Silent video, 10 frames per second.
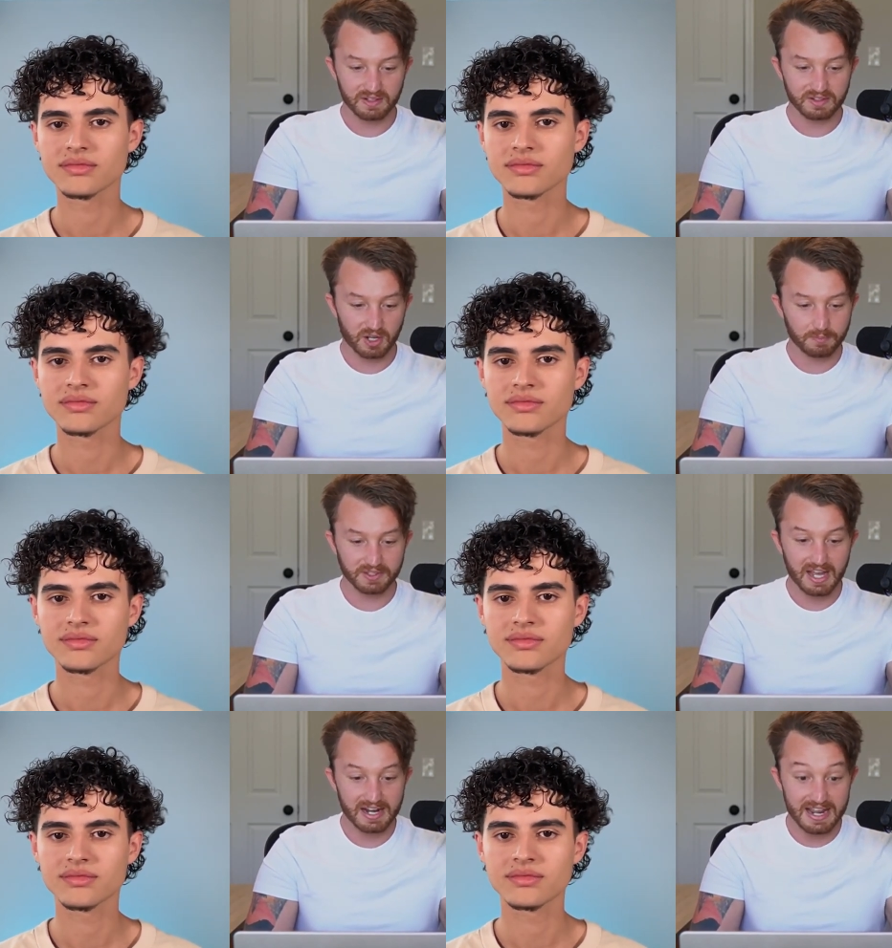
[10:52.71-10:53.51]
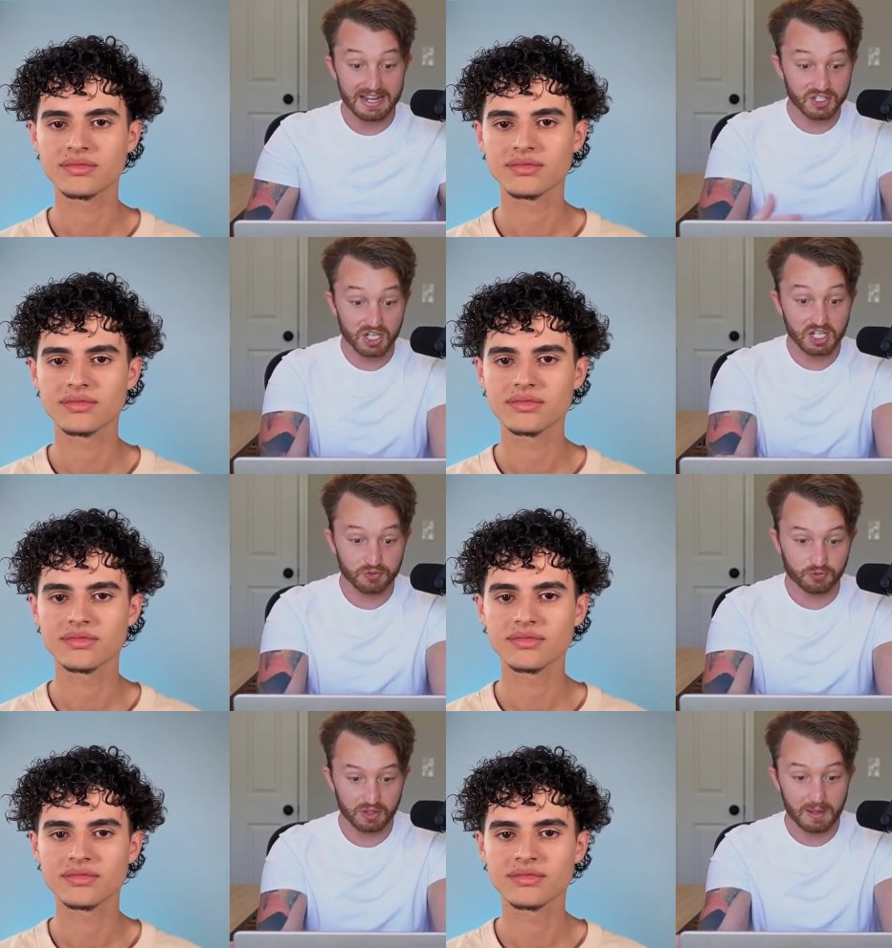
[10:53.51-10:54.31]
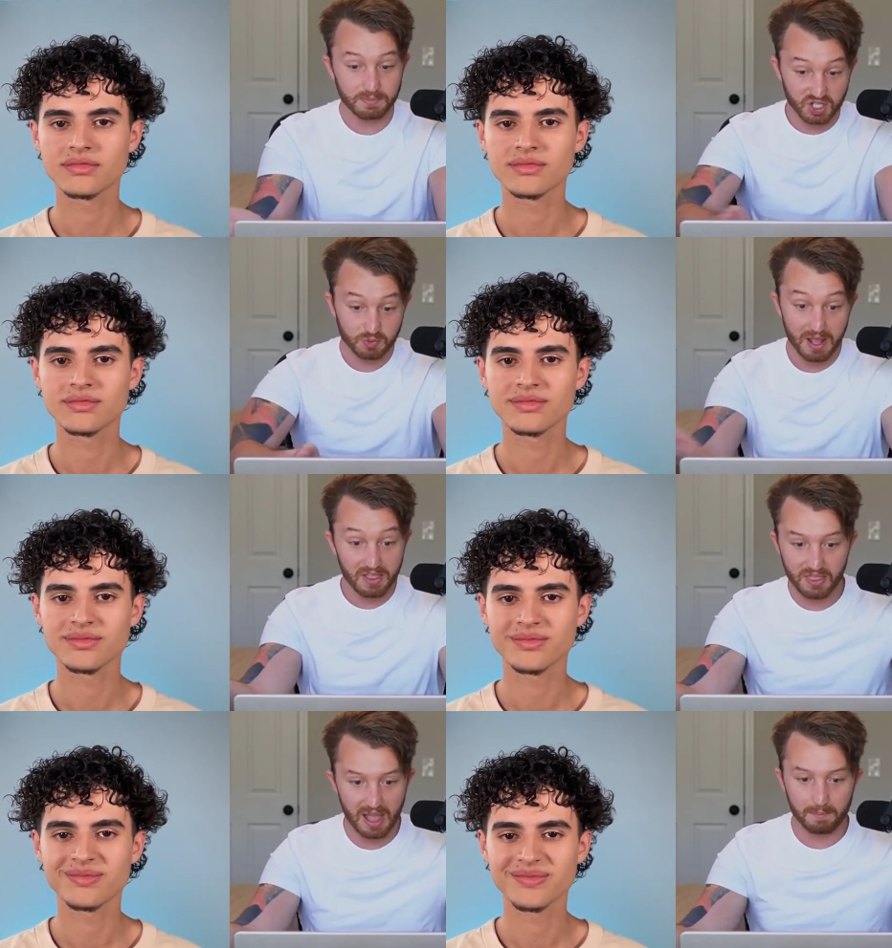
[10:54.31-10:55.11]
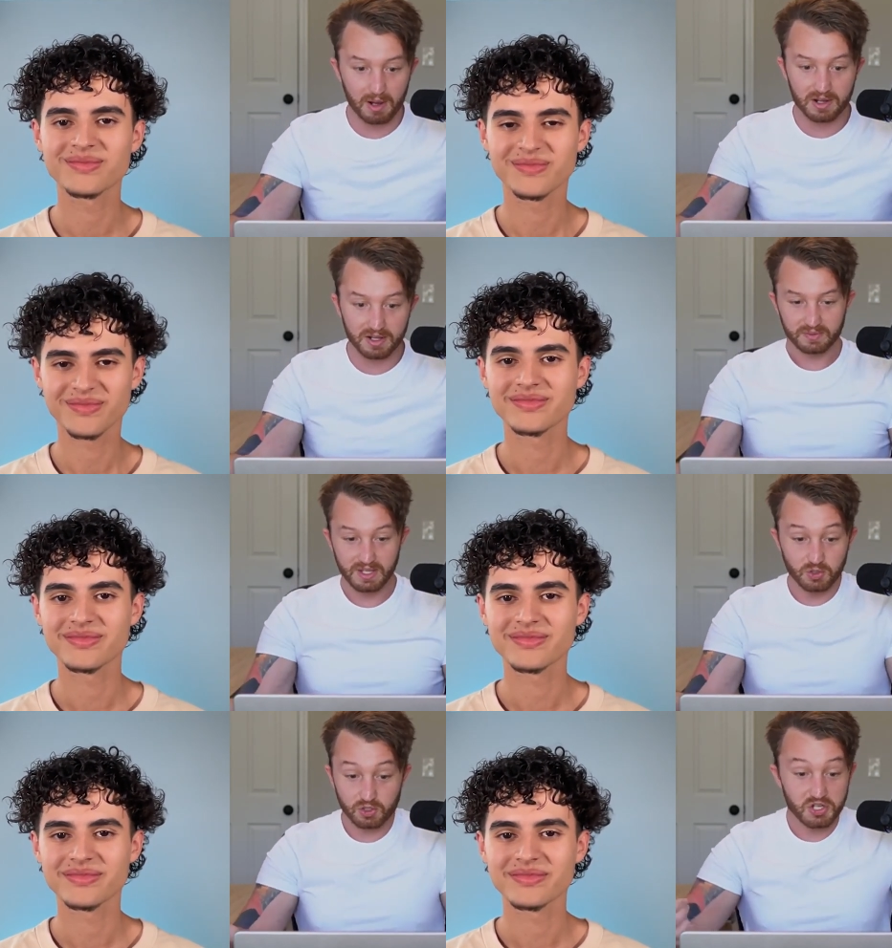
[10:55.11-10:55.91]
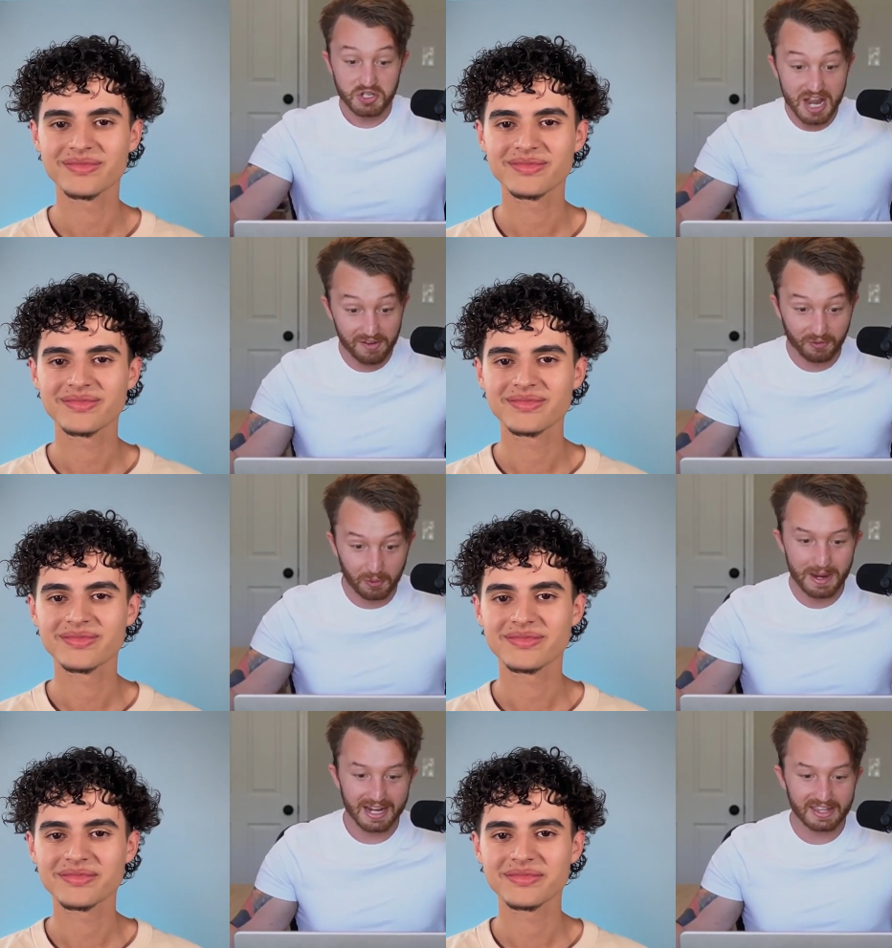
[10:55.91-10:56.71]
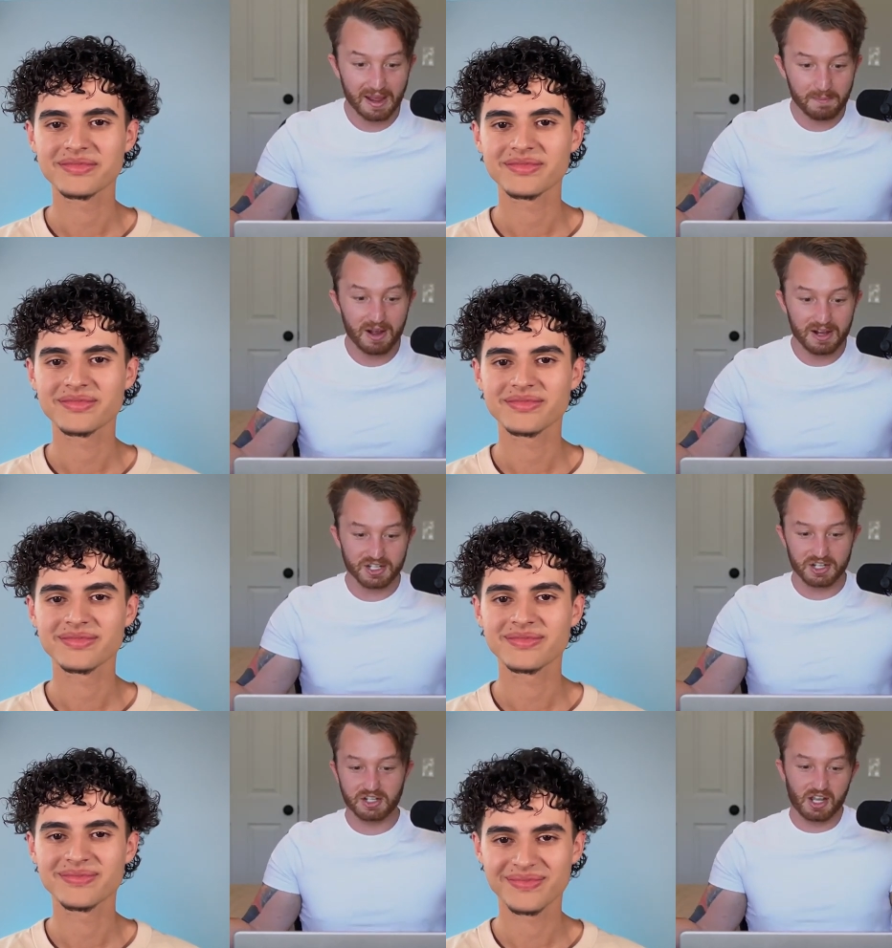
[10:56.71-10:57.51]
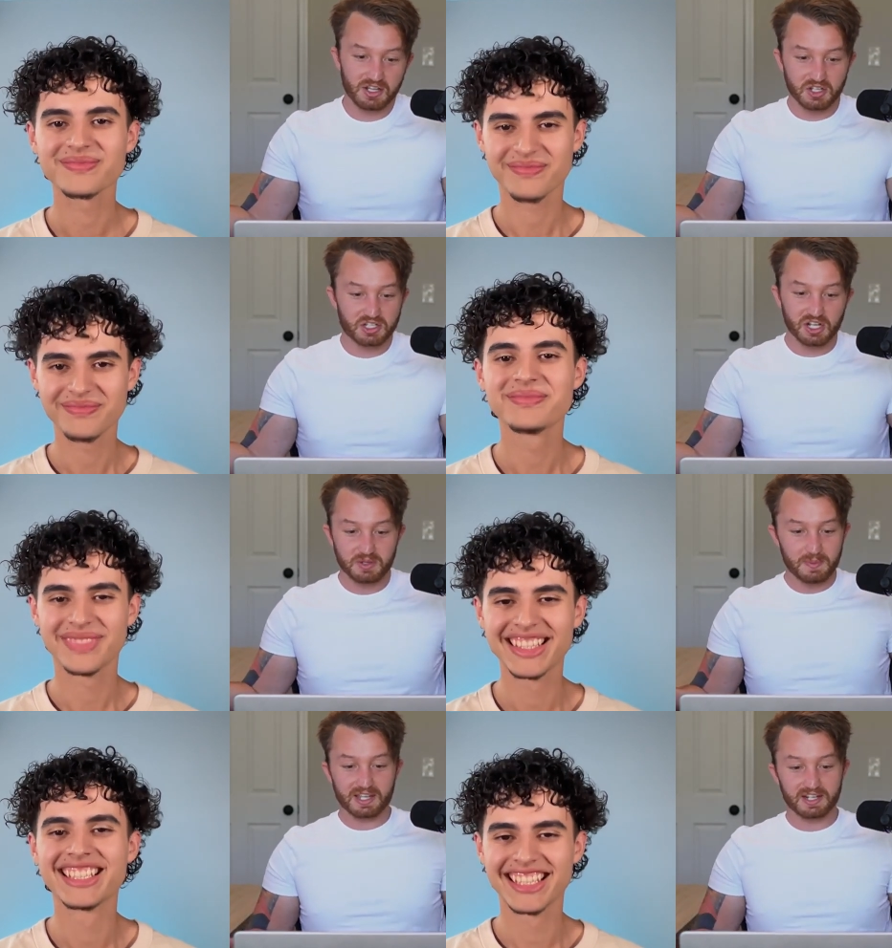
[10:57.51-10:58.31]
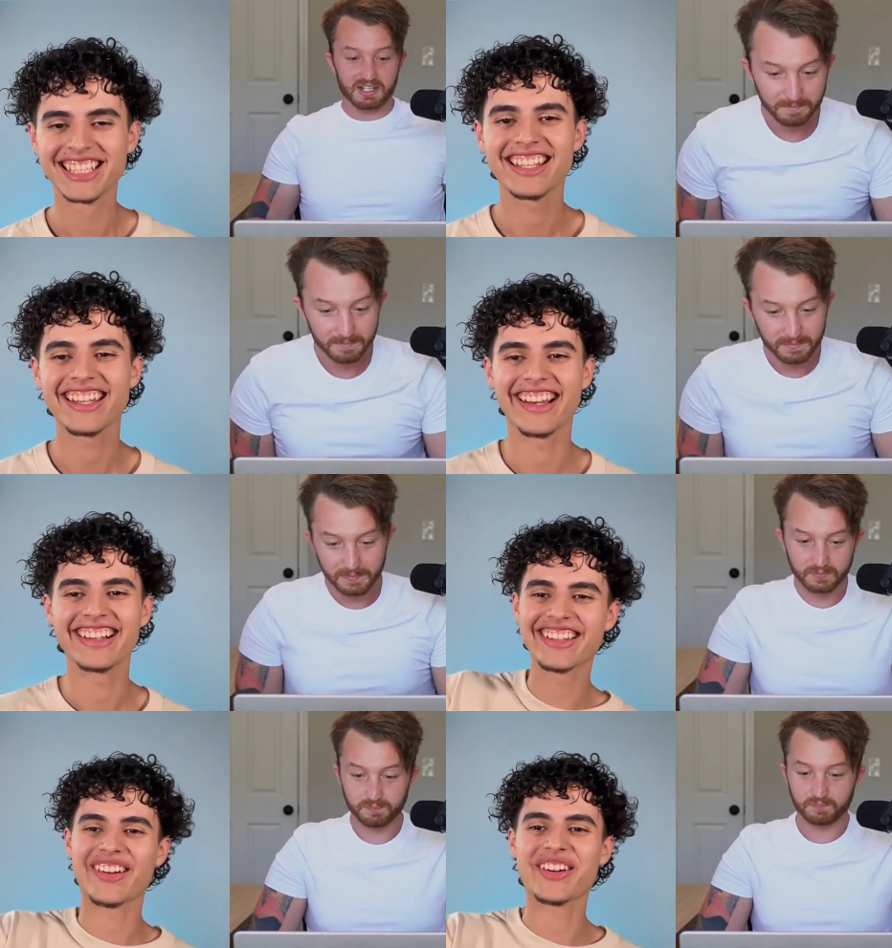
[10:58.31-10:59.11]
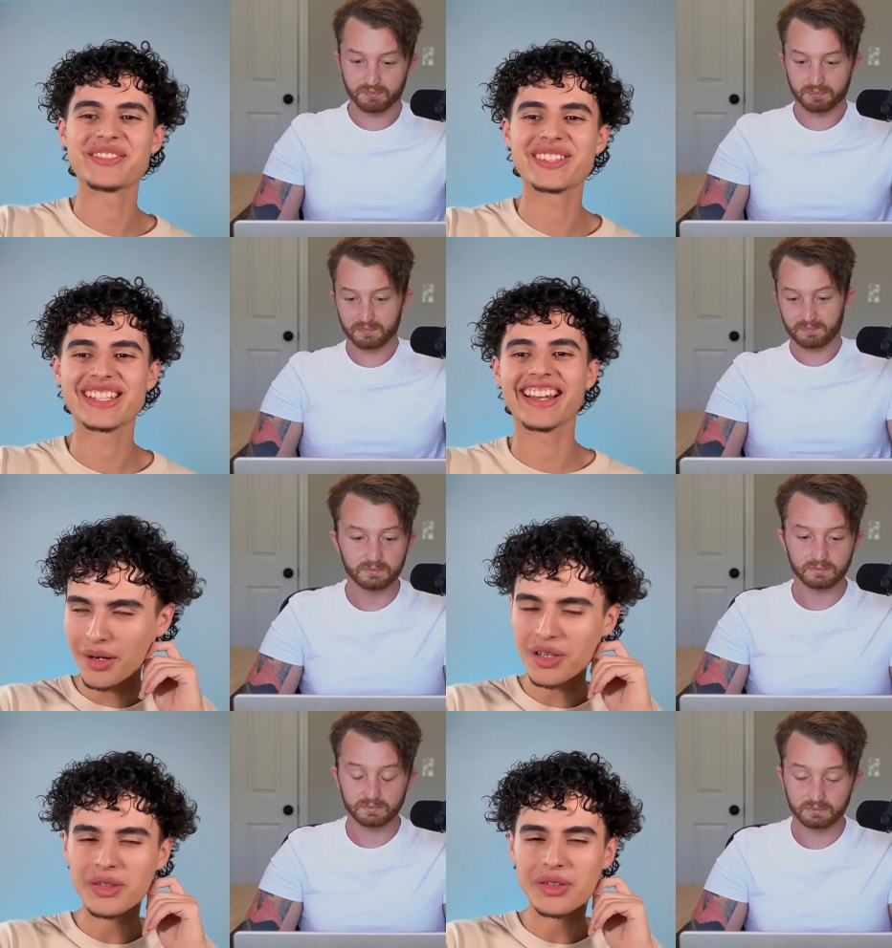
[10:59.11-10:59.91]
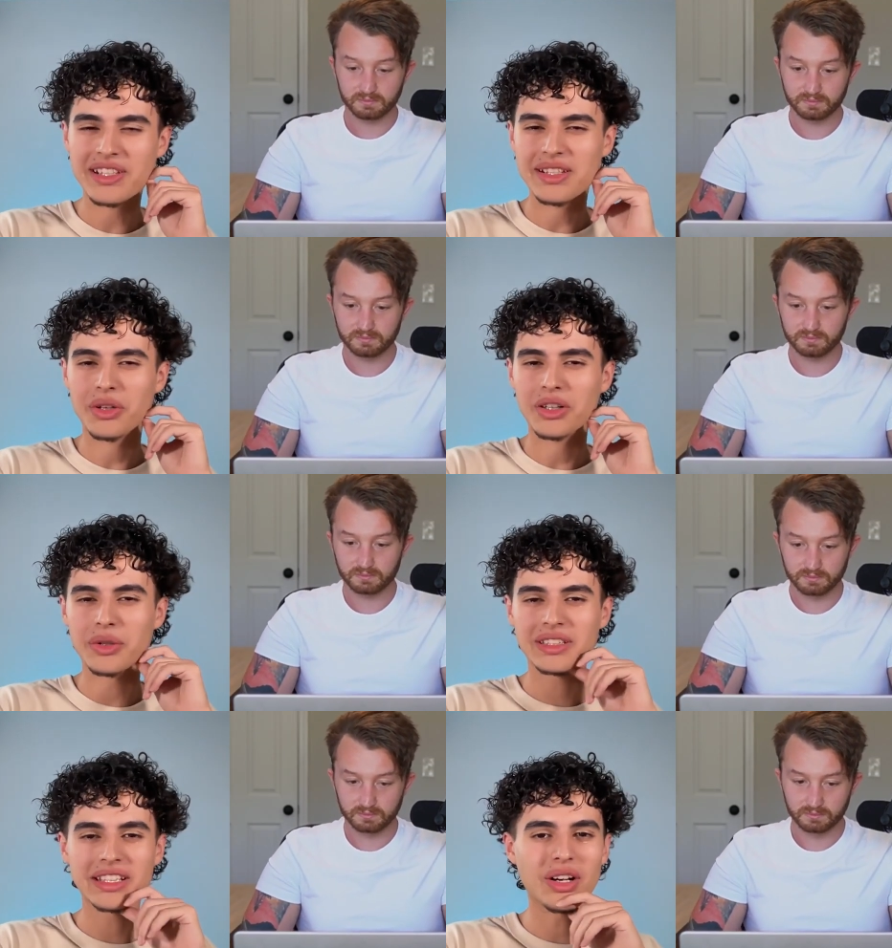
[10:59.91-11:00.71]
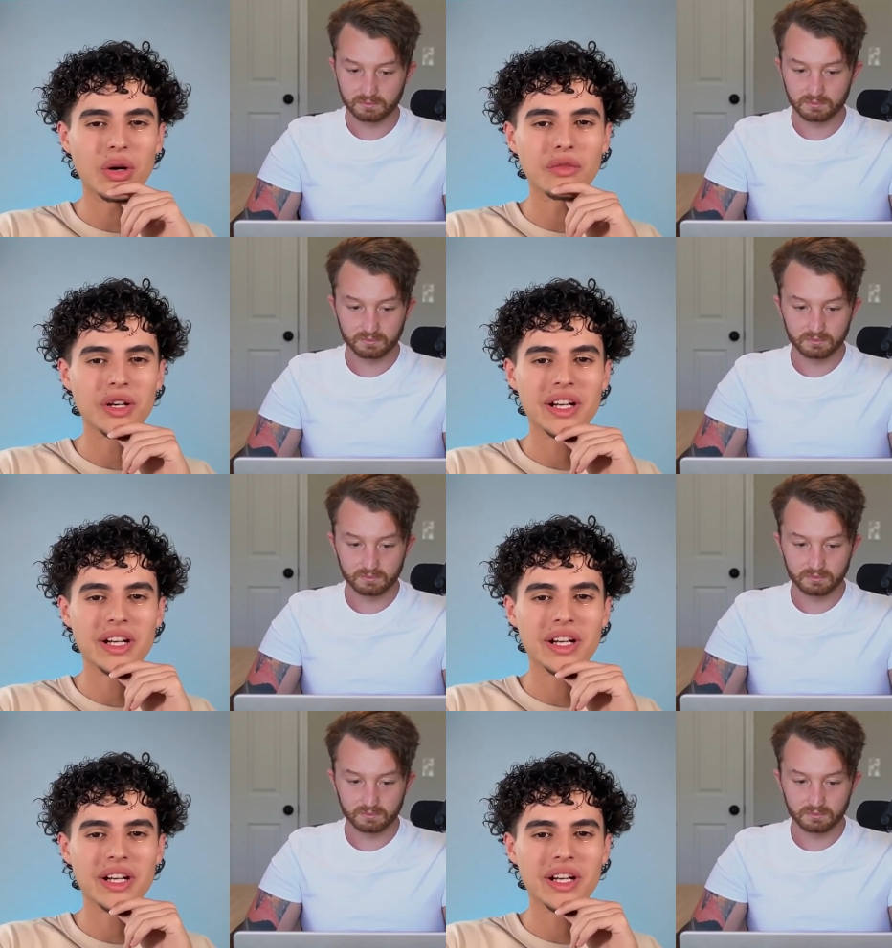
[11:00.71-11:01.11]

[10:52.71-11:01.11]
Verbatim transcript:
Speaker 1: something that exists for them to spend that much, then you'll just never make that much. It, it just doesn't make any sense.
Speaker 2: Yeah, one hundred percent. A couple other things I want to quickly go over